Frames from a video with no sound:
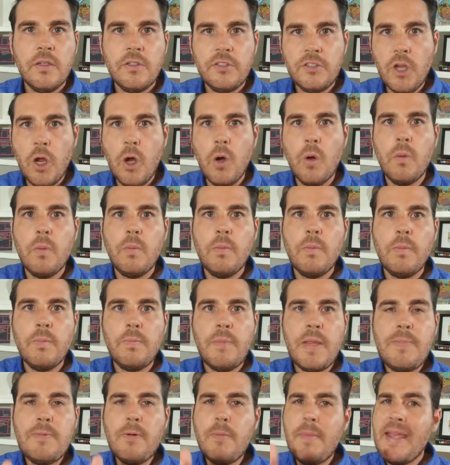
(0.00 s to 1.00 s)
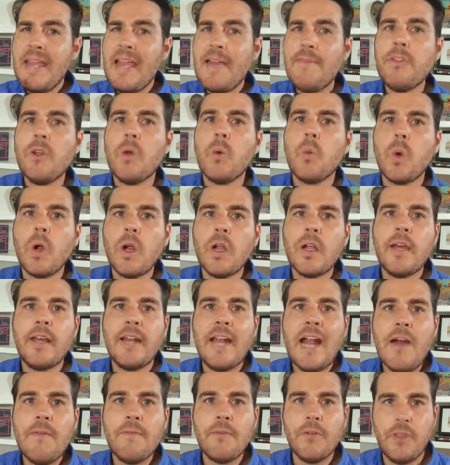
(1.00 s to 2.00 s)
So people may have their work cut
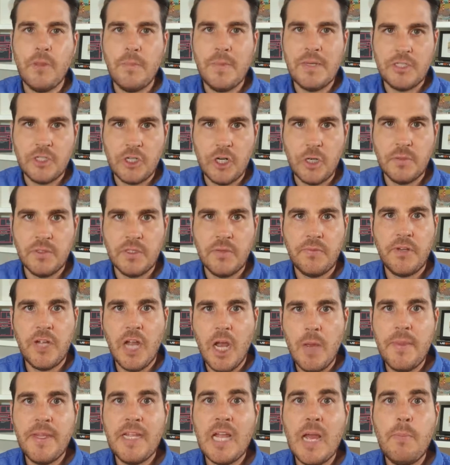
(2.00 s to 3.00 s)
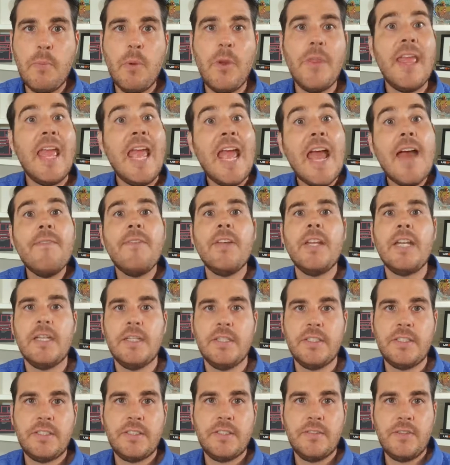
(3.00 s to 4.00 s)
out for them in terms of coming up with
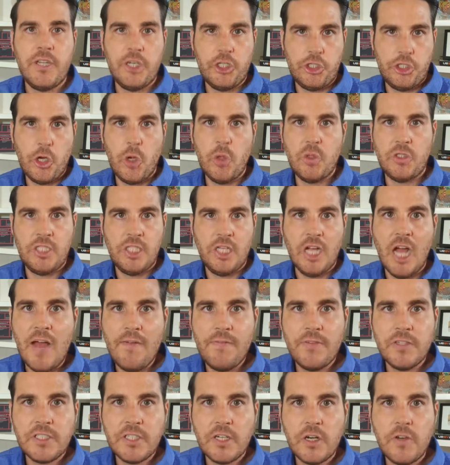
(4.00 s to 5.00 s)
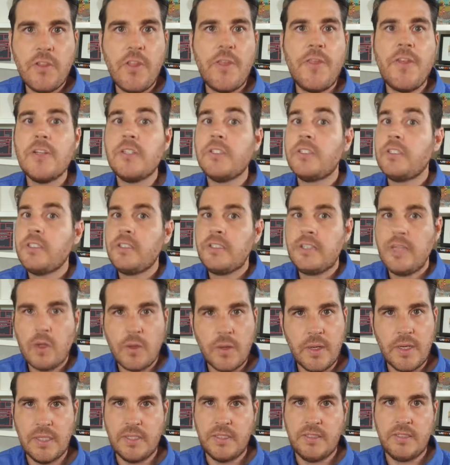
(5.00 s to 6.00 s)
evidence that shows the officer that they're
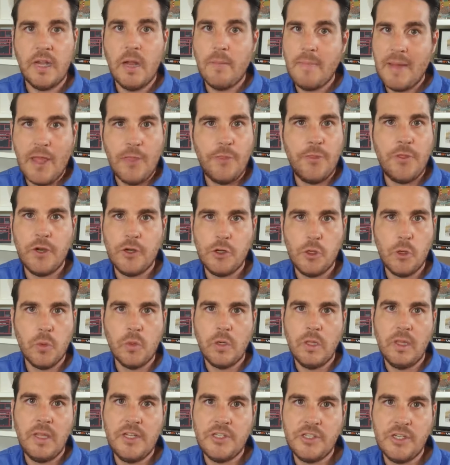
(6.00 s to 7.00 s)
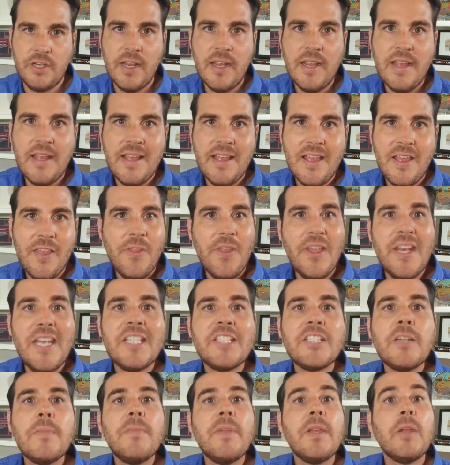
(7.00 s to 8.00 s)
serious about their new religion, that it's
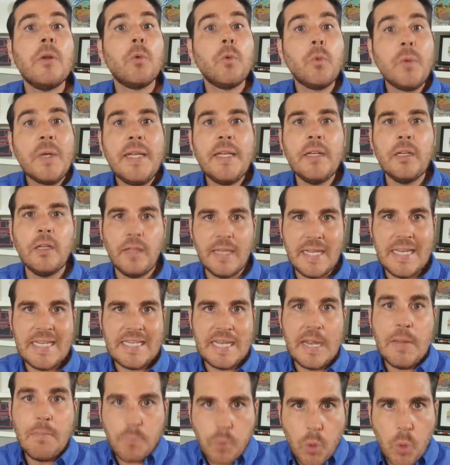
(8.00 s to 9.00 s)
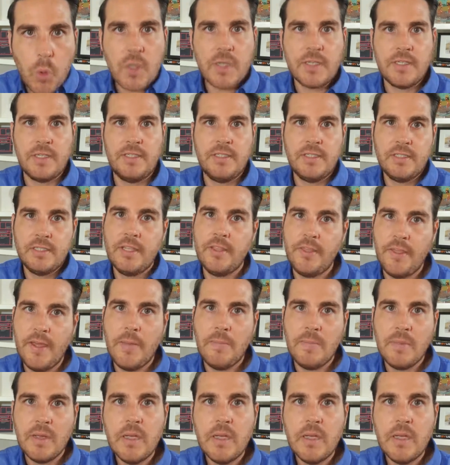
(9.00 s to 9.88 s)
something real and important to them.